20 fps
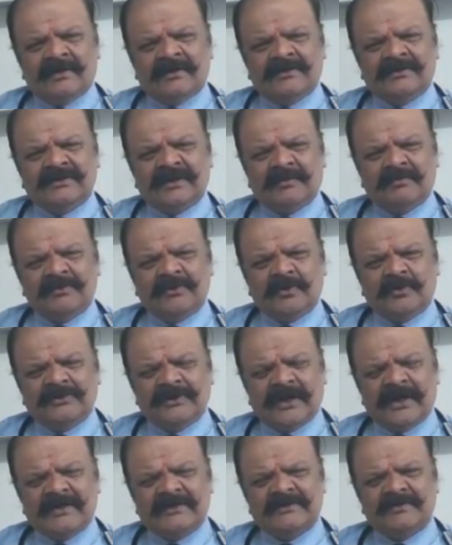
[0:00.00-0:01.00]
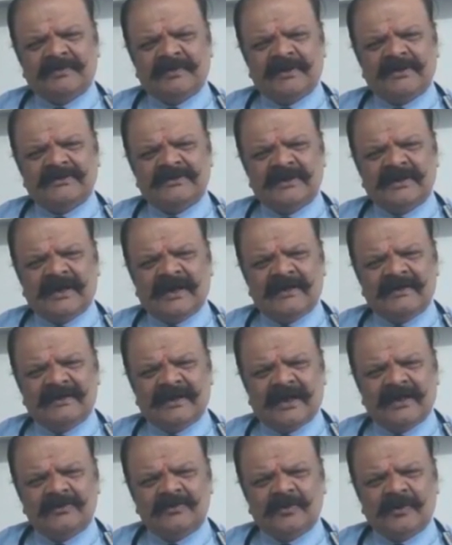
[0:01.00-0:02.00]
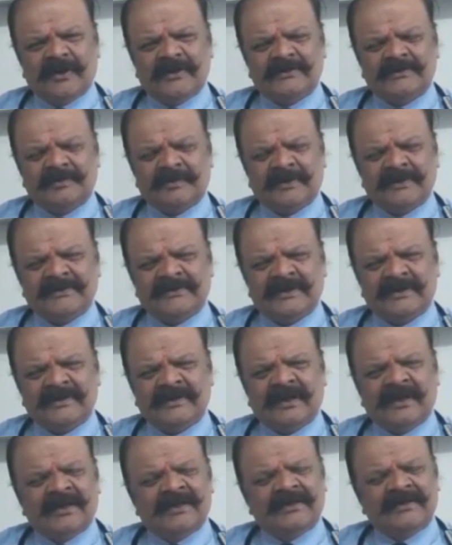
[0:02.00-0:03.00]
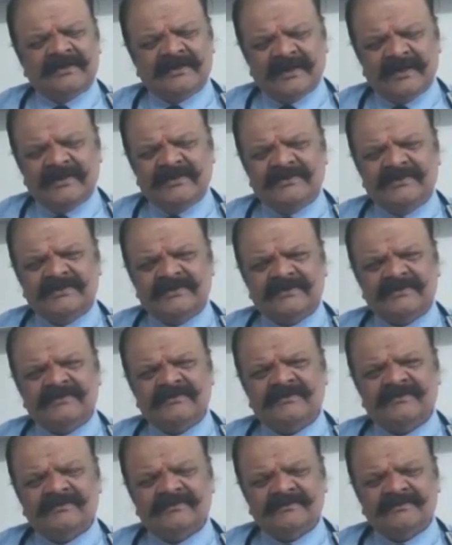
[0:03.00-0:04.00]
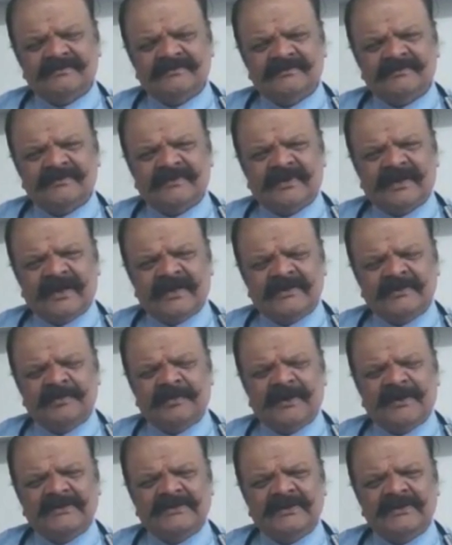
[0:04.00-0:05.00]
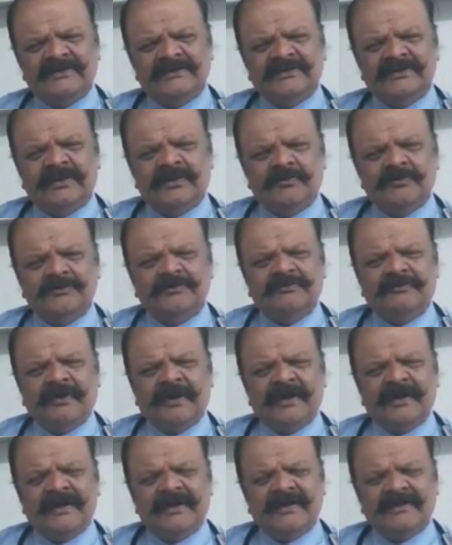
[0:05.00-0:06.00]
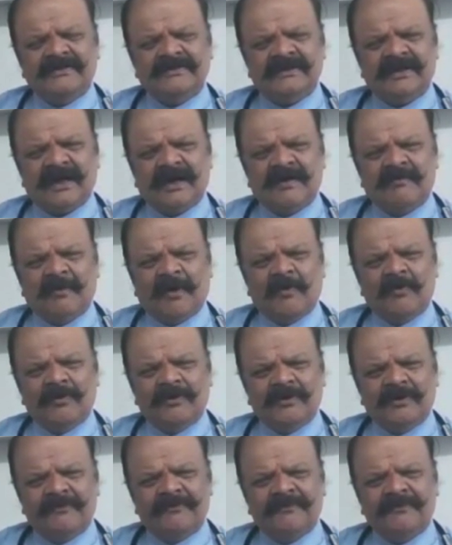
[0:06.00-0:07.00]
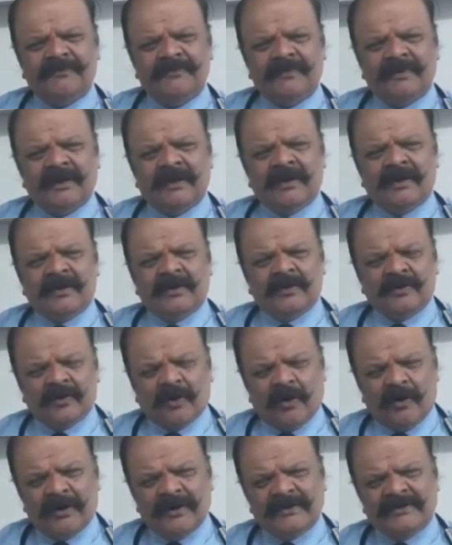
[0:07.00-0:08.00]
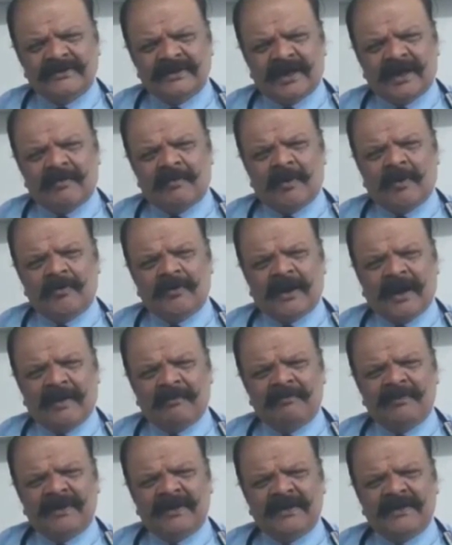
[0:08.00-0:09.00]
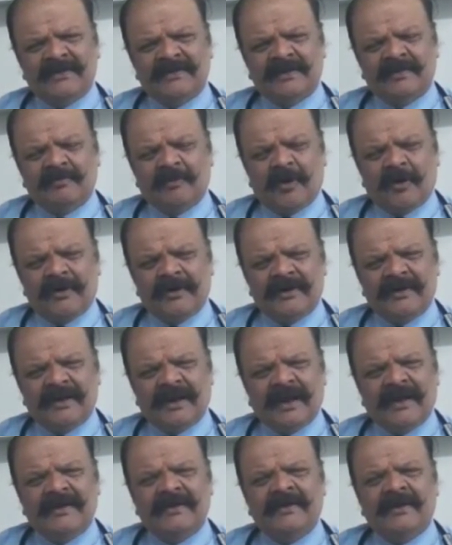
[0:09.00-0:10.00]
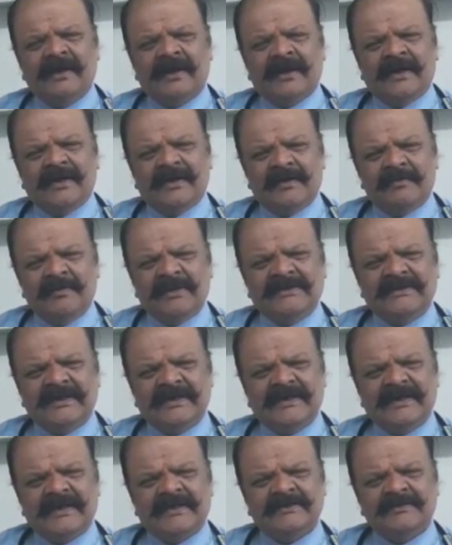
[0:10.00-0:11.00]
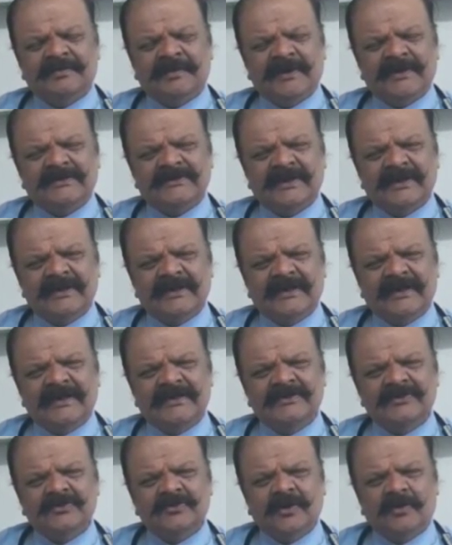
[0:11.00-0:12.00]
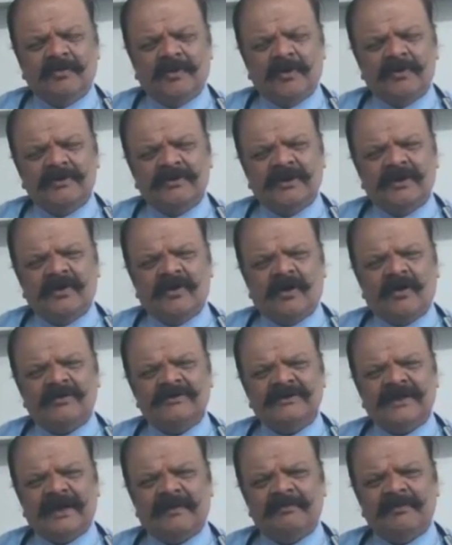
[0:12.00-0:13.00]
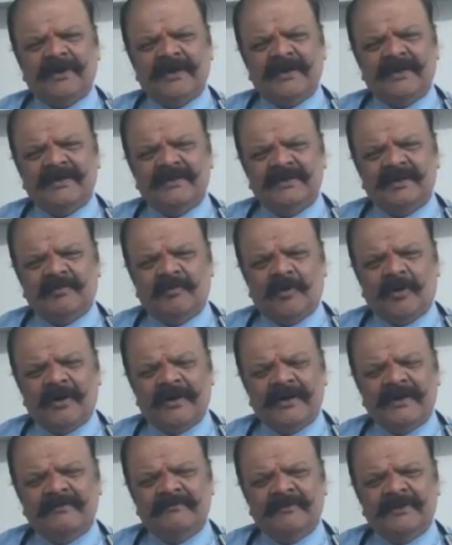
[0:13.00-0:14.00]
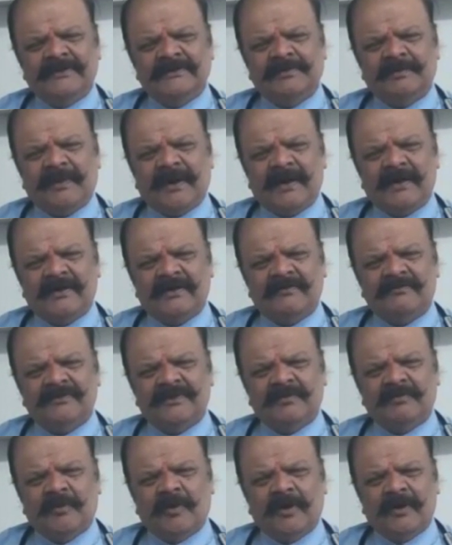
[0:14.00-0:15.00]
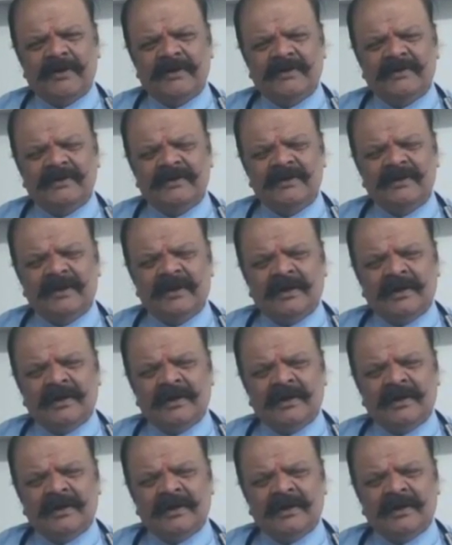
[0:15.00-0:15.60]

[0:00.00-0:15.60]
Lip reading: subdosha expression and dhatu expression. These expressions gives various amount of knowledge about happening in the body. Like immediate expression tells you about the gross happening in the body, in which part of the body the